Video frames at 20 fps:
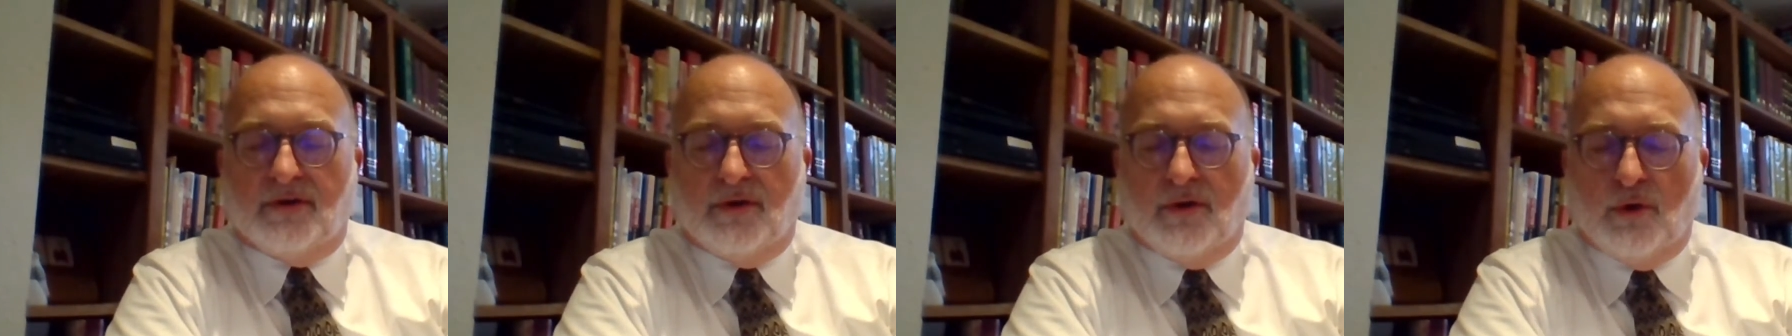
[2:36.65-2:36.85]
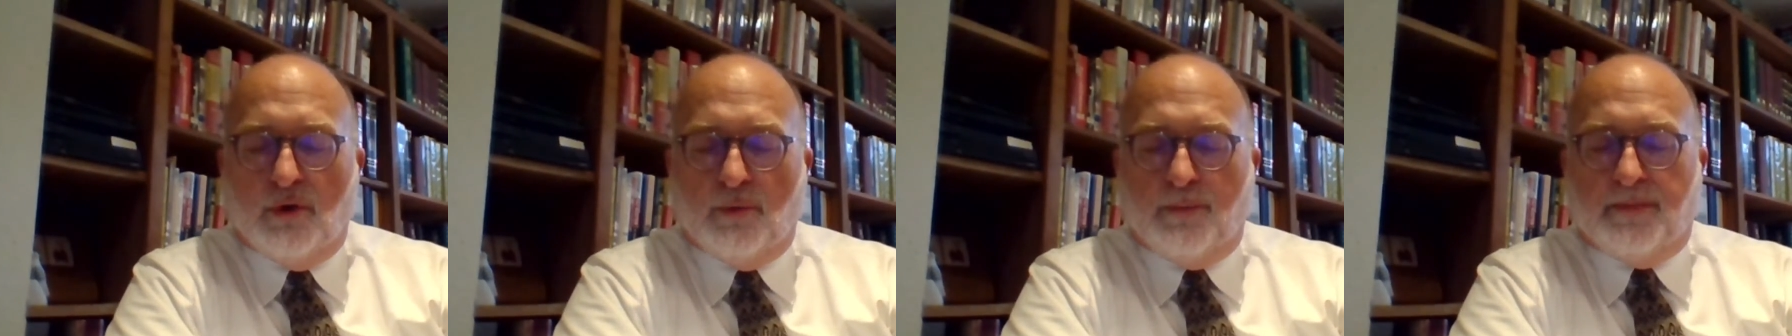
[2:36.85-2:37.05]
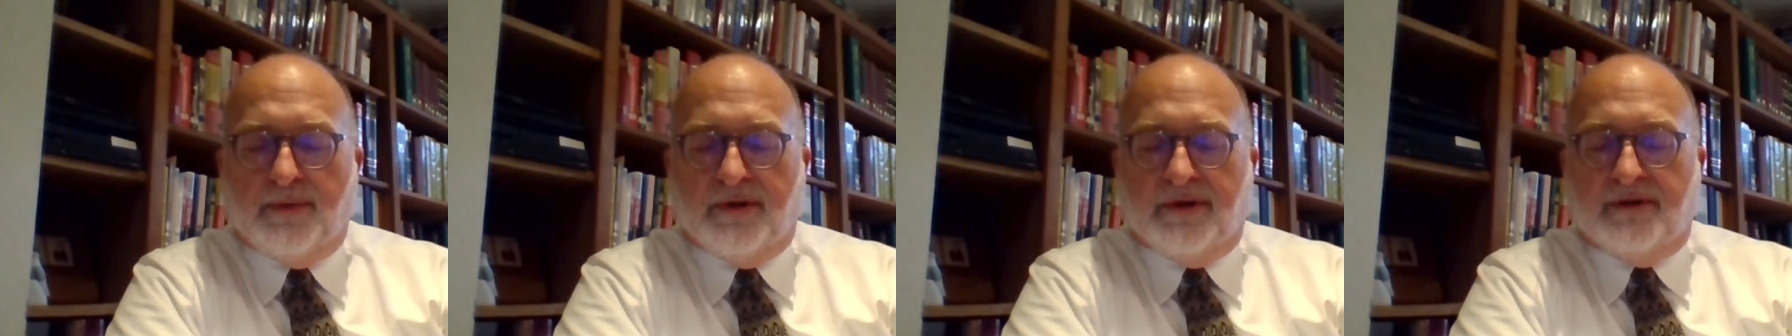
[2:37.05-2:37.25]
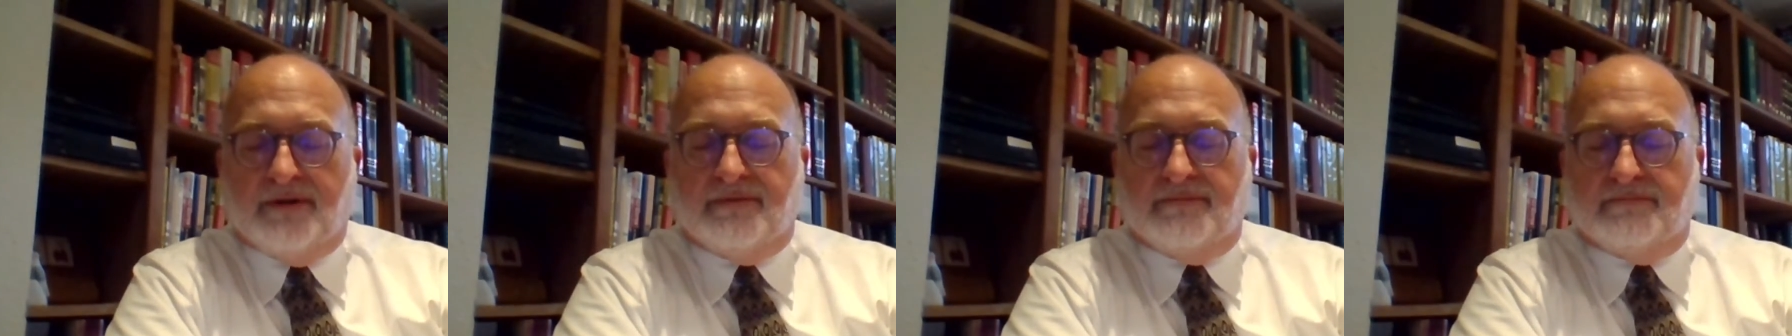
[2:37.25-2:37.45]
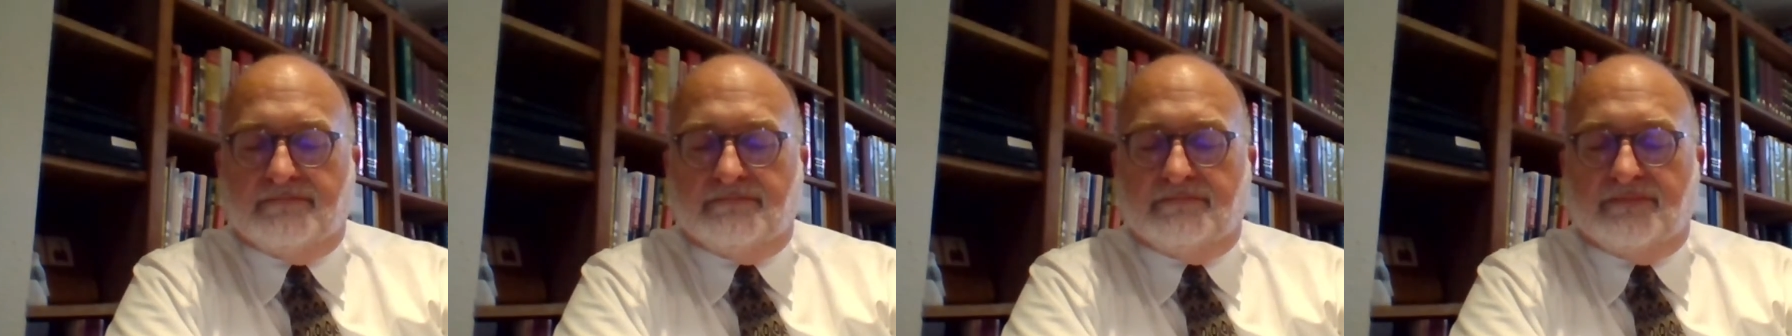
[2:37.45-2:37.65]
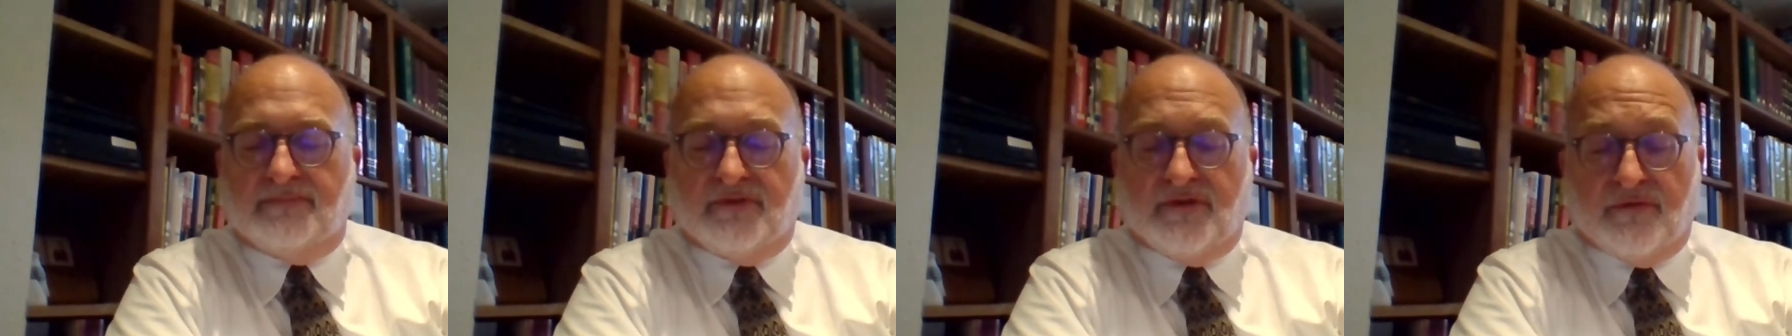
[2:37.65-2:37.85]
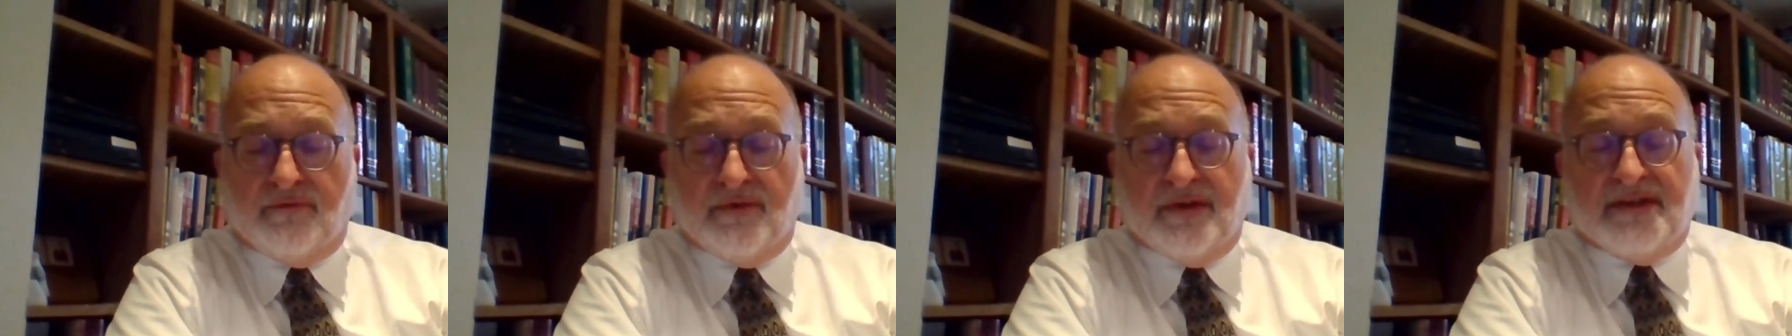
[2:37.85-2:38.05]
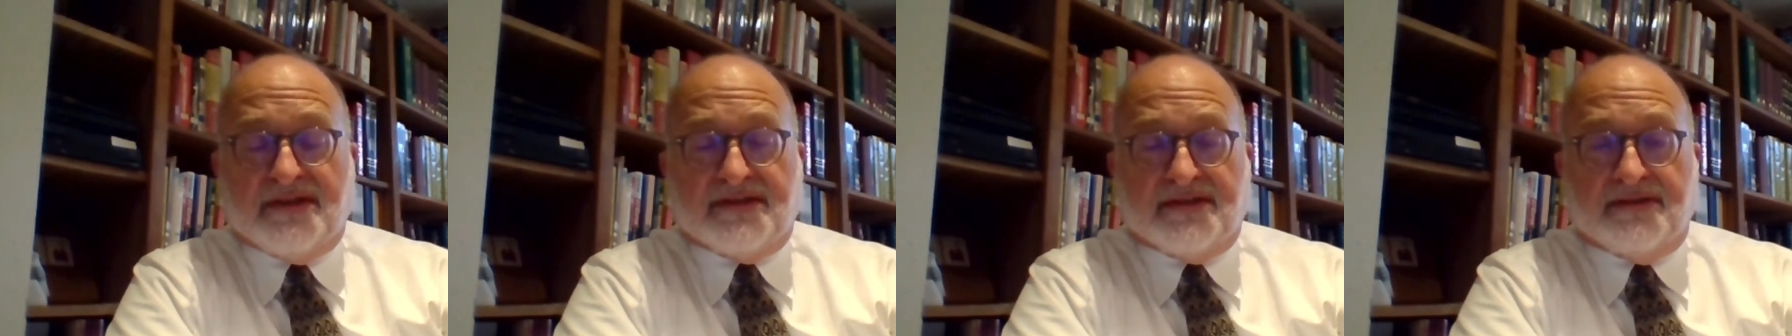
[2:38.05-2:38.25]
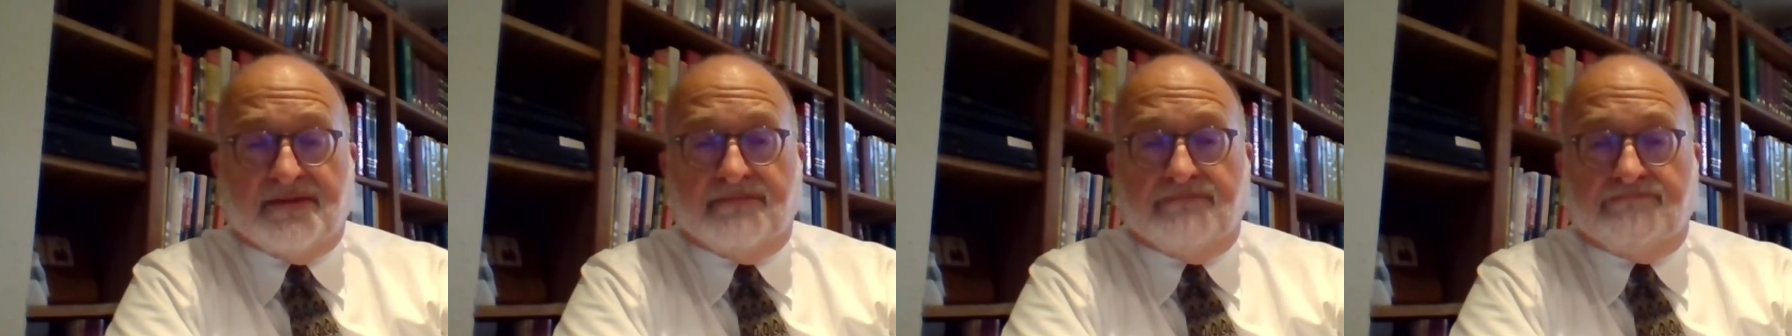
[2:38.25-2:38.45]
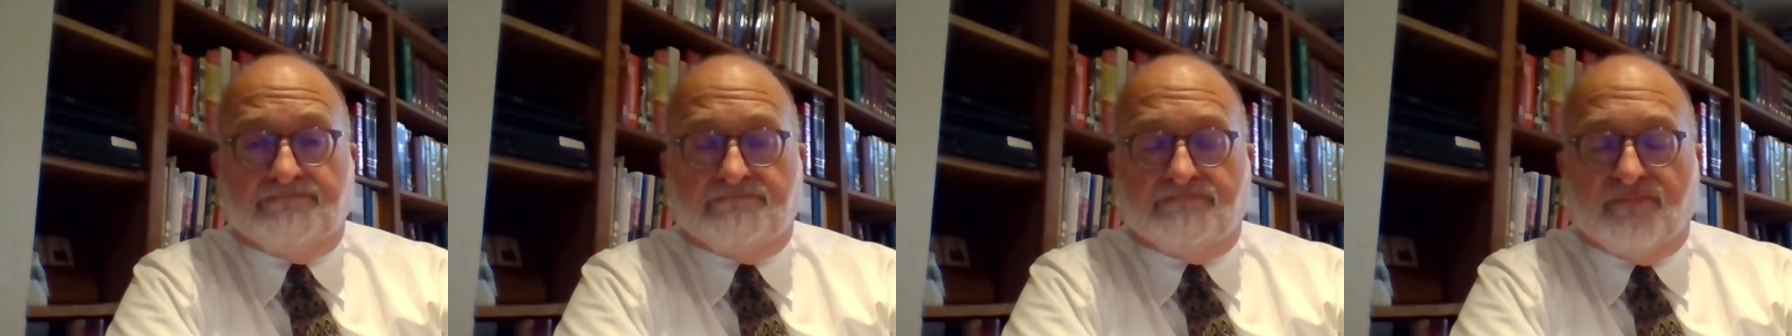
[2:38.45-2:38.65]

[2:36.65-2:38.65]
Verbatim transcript: open to reason,